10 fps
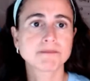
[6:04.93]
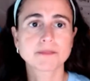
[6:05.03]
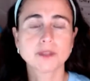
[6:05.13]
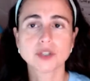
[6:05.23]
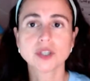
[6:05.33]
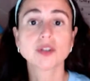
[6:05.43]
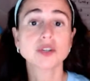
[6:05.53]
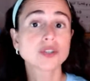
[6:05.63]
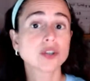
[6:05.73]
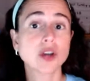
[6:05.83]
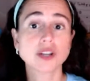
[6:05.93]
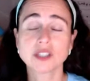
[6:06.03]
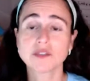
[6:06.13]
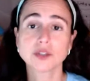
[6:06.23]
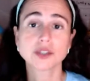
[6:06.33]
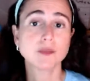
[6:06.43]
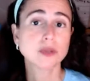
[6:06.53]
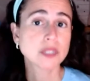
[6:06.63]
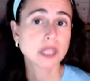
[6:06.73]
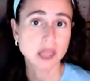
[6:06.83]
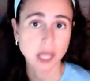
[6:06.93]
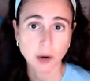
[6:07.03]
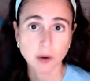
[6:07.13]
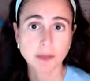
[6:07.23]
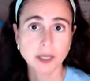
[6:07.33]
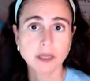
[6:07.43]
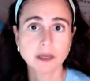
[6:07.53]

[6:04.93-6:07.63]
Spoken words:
There's a lot of stuff. There's music therapy.